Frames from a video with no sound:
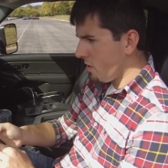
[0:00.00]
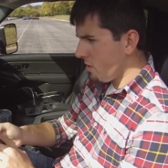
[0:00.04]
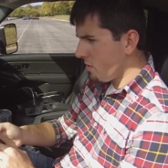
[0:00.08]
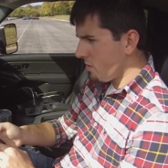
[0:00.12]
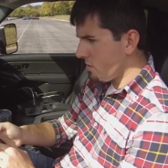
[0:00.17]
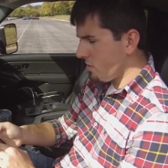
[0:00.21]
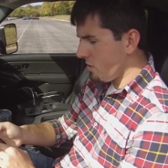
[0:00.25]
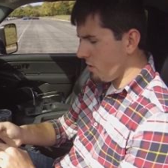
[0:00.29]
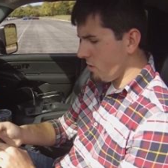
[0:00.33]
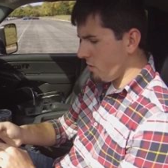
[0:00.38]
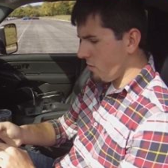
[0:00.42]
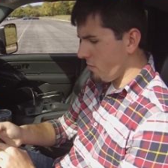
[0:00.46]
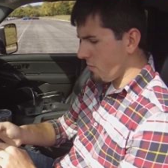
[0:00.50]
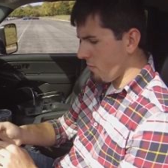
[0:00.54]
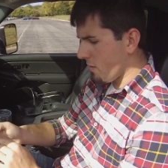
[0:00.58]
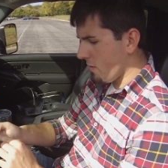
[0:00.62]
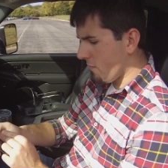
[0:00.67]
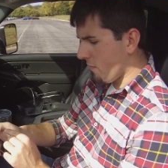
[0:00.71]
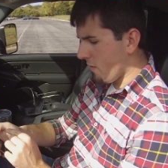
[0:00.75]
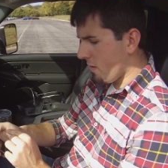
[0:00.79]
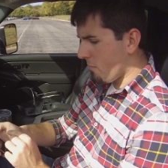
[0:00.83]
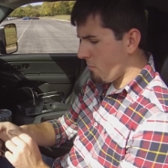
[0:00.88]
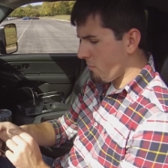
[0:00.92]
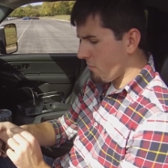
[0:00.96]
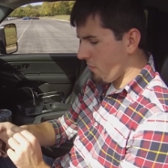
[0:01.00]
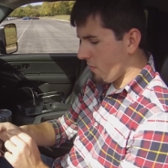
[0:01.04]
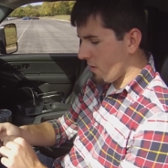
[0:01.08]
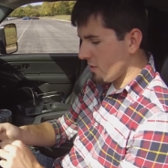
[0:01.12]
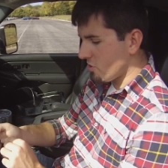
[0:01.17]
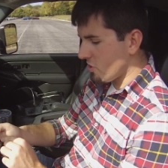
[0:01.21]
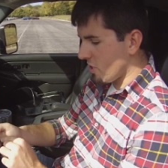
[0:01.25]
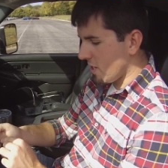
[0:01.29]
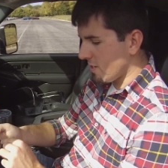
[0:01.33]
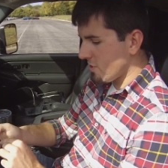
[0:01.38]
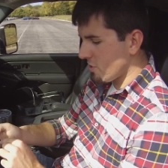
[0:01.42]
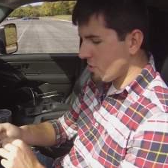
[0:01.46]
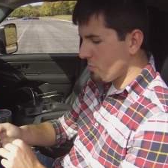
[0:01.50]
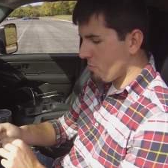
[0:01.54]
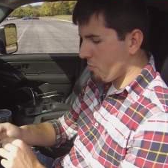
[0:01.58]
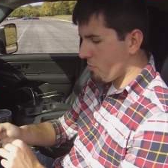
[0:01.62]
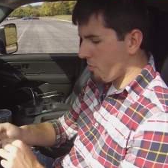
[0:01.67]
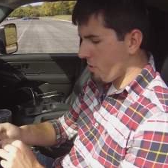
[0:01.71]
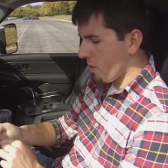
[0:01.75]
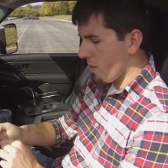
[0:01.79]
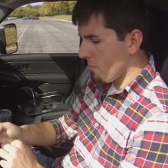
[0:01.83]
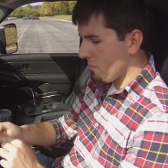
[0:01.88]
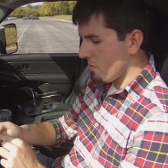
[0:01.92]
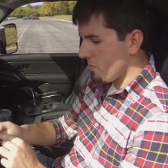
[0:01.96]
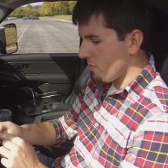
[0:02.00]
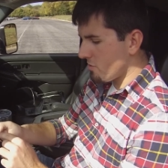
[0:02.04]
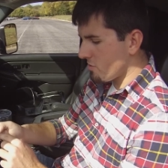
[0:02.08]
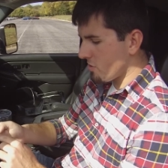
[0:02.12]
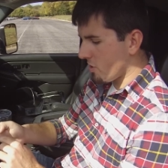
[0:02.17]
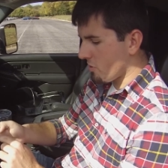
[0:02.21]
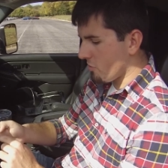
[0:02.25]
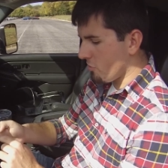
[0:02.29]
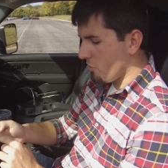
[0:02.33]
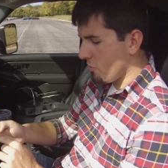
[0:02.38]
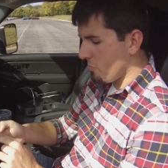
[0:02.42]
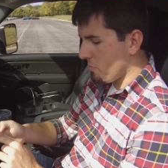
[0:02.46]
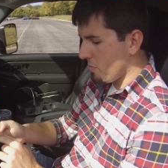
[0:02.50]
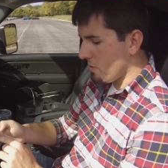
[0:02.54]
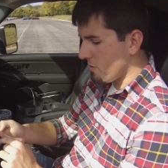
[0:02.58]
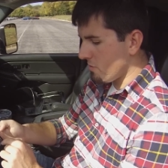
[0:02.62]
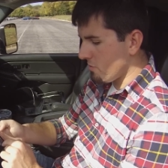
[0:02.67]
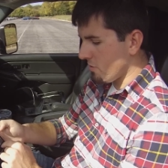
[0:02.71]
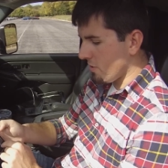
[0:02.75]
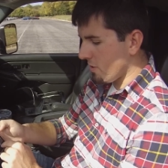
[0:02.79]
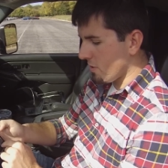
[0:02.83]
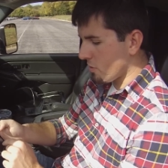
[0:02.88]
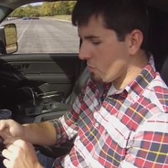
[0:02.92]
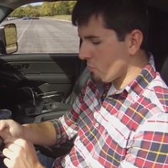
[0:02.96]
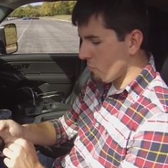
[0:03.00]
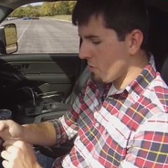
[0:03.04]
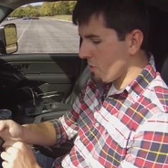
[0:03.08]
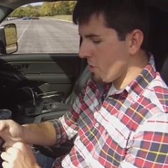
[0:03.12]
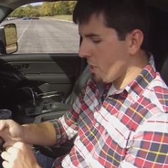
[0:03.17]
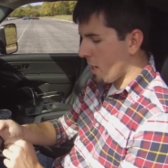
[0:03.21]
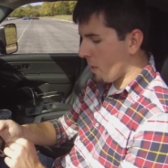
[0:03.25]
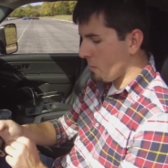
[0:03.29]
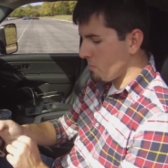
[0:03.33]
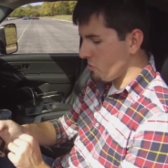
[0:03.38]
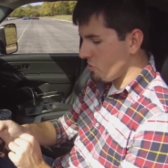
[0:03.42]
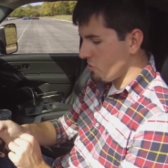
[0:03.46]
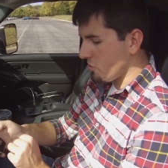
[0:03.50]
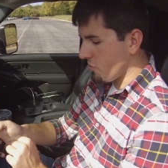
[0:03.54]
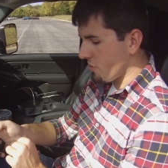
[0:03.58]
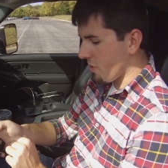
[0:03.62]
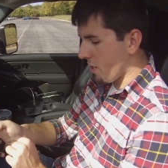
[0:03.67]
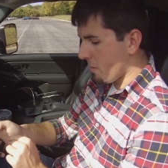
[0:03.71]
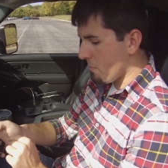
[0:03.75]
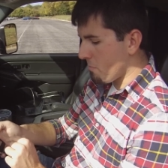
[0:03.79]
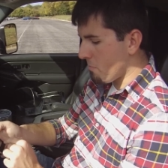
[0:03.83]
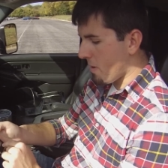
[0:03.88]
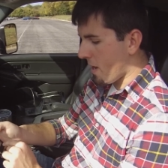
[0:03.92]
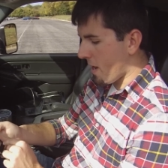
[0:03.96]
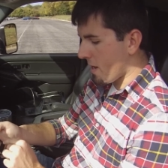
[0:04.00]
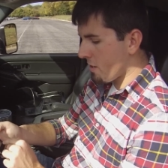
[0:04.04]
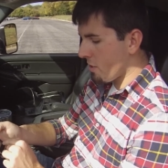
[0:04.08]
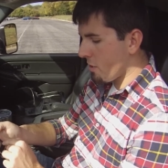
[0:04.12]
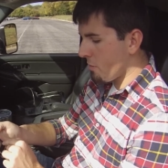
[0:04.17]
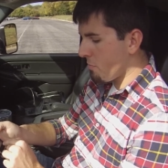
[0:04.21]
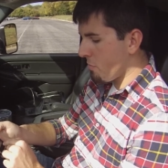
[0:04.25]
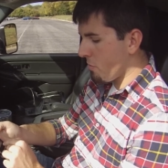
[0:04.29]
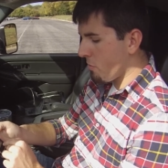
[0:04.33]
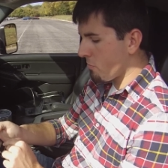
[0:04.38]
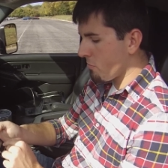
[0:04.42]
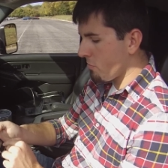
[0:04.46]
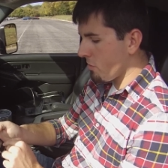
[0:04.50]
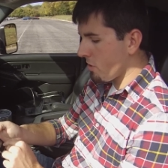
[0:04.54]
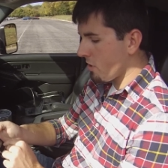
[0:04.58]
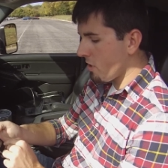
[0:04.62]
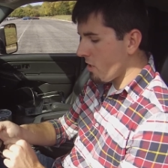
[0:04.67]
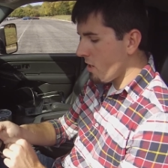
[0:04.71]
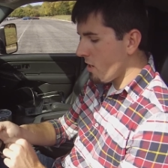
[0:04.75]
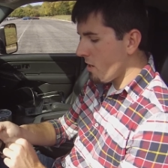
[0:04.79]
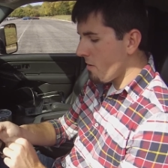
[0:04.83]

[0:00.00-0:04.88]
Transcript: So if I change the parameters, I'd go up here. You get 3 options. You got backup only,